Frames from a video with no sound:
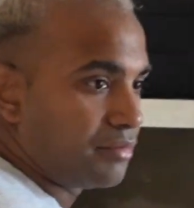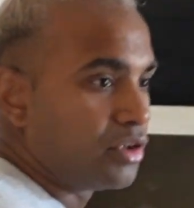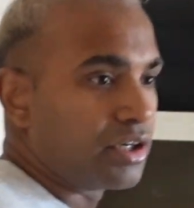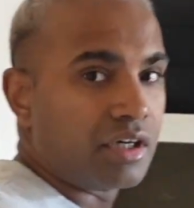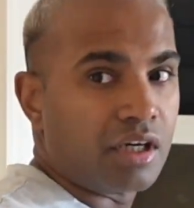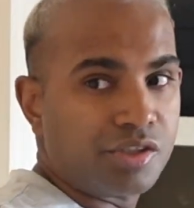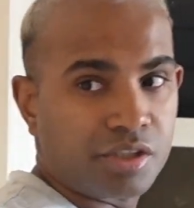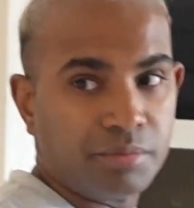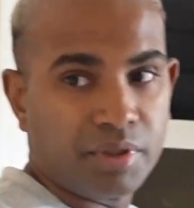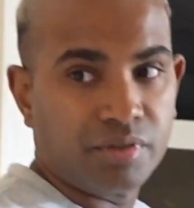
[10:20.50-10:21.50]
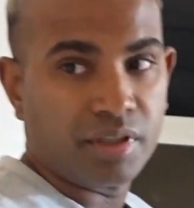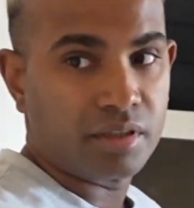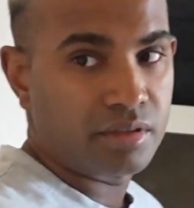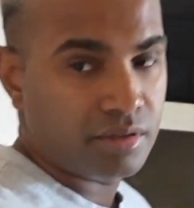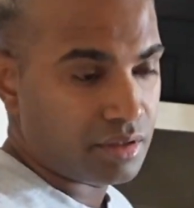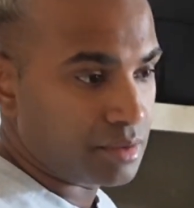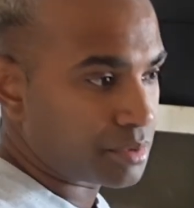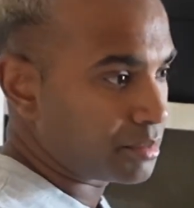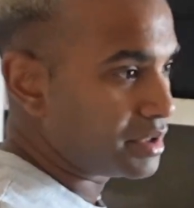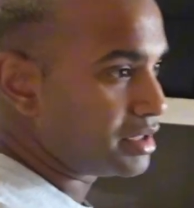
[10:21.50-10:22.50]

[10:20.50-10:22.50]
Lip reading: I'm looking at the consumer unit. You probably need